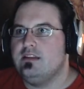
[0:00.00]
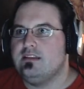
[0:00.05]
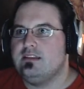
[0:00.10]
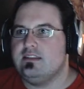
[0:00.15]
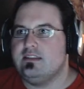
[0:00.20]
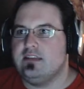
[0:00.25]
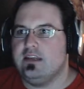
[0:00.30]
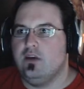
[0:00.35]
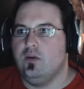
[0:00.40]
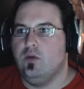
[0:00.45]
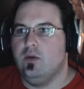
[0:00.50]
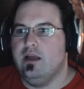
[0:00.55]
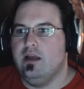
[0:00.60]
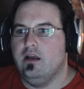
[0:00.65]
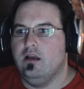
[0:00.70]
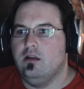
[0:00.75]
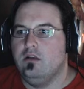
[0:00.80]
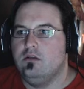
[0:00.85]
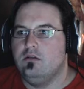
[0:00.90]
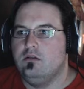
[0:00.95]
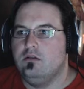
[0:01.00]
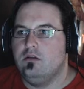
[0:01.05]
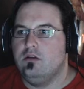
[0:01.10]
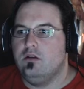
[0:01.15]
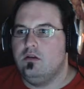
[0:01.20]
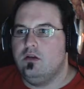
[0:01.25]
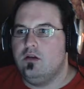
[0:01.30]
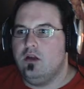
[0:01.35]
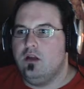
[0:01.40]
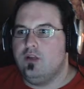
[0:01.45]
This is ill will.
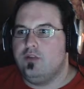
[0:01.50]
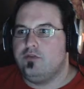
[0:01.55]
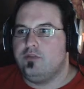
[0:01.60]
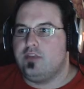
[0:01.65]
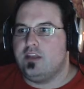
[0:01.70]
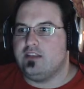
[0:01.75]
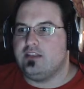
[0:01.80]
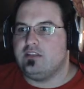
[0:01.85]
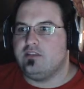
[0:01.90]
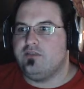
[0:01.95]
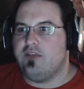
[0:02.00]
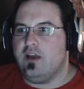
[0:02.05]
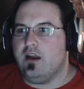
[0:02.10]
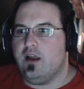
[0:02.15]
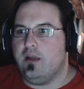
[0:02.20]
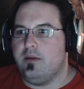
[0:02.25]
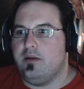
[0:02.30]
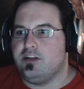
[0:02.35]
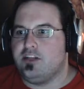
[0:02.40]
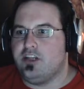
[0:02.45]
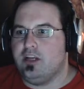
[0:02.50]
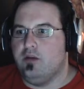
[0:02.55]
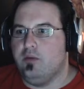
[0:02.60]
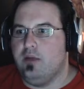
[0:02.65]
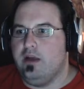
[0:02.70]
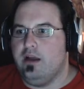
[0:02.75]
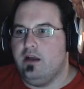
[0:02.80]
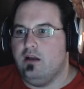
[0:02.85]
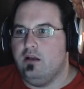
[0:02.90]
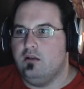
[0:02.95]
This is very much ill
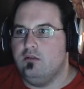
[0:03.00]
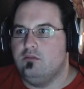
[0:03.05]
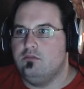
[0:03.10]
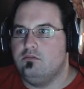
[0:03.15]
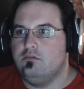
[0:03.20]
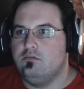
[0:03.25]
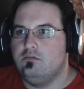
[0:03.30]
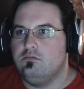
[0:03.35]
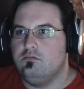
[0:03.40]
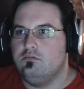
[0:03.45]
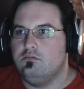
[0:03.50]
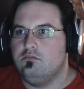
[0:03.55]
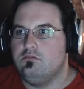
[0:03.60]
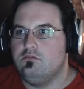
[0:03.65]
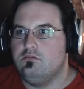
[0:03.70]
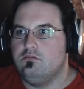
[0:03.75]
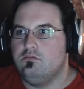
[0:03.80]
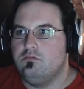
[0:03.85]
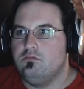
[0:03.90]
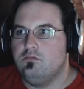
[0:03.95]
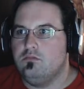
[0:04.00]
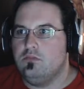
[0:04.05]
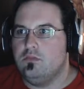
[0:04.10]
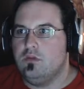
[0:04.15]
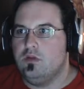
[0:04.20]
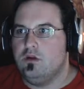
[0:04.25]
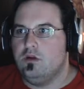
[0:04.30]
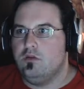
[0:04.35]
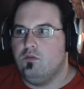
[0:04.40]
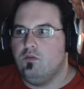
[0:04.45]
will.
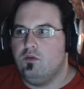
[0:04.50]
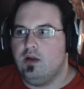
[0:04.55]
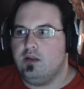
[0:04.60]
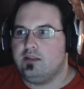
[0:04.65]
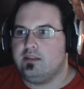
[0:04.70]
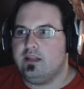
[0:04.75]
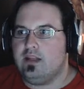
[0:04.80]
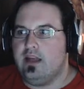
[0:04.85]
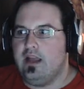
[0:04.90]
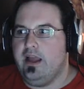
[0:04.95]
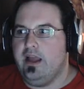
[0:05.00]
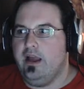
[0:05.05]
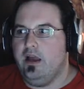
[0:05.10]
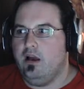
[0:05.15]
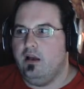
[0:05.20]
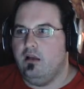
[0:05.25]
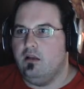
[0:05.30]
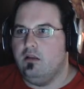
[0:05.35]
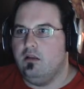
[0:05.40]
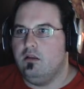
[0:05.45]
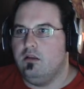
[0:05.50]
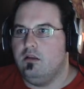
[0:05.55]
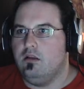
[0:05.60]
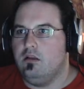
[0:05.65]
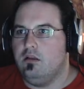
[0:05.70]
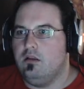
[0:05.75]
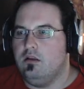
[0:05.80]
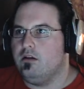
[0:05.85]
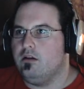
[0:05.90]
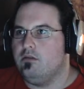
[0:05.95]
What the hell?
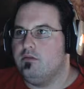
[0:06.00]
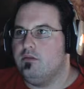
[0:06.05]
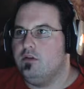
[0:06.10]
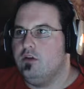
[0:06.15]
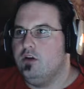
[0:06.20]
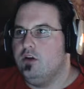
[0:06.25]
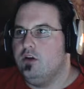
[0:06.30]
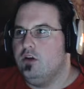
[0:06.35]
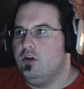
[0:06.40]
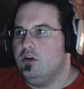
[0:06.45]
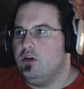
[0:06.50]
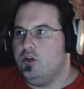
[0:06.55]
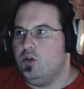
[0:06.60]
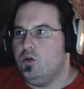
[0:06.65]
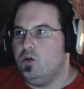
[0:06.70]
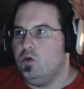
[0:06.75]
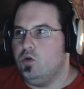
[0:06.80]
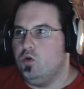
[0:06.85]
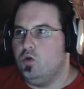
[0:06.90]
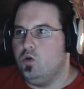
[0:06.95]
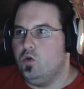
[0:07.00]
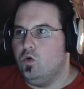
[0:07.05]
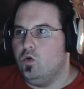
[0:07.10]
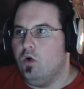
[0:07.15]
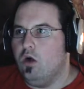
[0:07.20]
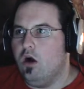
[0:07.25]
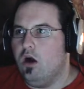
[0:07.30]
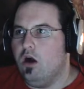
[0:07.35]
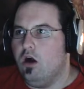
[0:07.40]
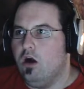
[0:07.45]
Here.
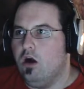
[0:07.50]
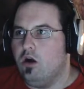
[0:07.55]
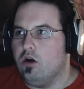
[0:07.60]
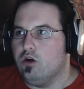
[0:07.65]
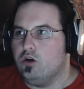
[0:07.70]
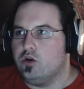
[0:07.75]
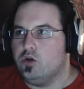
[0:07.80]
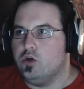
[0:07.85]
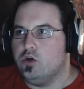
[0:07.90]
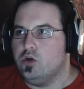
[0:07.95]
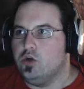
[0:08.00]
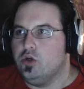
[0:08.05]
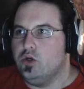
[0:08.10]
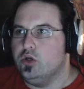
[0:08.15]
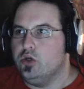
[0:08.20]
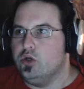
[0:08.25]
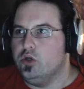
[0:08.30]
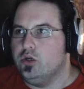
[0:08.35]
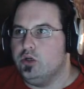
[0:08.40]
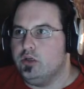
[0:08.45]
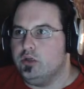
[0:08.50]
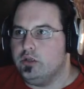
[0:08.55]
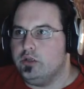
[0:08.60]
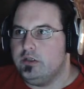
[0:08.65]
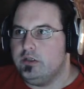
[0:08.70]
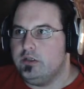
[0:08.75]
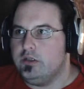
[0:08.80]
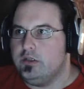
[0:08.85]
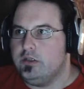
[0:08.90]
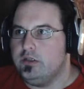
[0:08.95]
You are
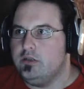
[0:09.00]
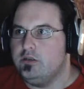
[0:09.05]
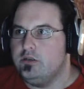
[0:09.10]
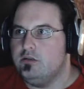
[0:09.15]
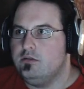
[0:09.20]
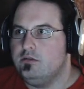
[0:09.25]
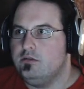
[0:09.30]
good.